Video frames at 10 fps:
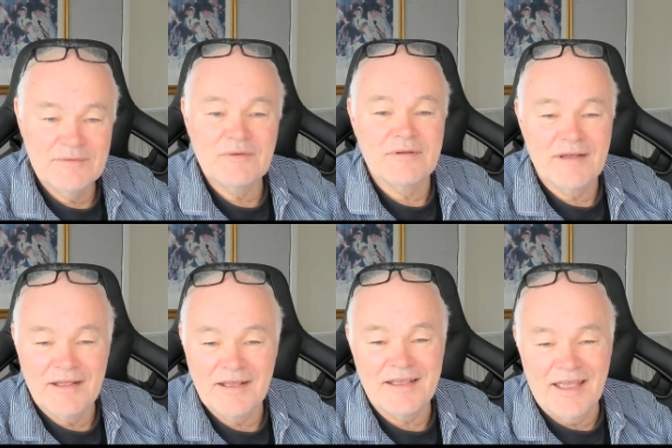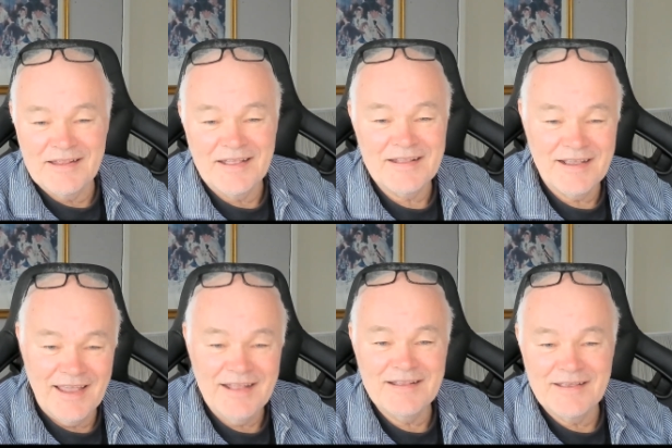again and again,
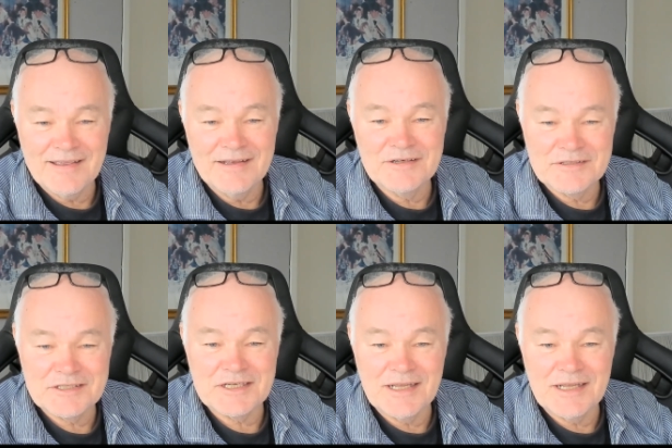he, she